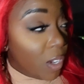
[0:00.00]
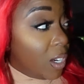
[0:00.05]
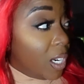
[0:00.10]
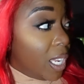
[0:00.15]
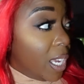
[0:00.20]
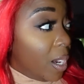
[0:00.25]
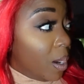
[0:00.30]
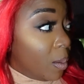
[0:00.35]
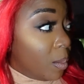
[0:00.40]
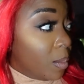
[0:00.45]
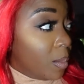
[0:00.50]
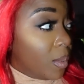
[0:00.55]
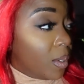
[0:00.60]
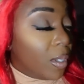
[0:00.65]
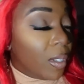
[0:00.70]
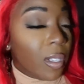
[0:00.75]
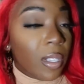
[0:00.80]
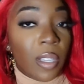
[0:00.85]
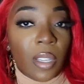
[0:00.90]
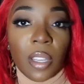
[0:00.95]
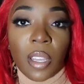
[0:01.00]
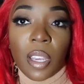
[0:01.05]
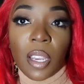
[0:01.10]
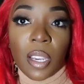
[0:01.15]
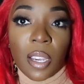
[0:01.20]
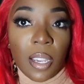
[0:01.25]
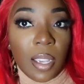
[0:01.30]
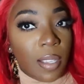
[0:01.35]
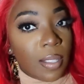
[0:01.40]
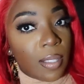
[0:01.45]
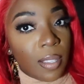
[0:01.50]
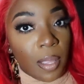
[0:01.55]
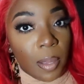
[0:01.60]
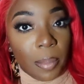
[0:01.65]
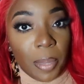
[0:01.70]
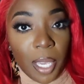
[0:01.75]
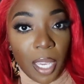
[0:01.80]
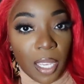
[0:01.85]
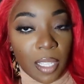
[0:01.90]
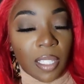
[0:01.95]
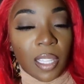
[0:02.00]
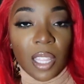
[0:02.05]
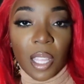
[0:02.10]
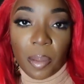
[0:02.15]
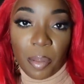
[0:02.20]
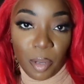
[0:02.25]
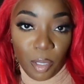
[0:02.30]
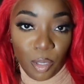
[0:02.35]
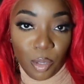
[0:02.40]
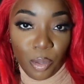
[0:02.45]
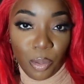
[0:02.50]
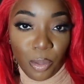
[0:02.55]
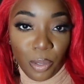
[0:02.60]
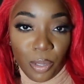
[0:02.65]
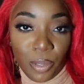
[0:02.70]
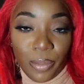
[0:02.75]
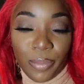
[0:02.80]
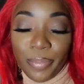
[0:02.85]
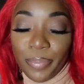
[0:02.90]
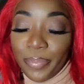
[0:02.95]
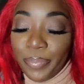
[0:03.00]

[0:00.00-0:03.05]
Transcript: You need help? Because of the BS they put you through?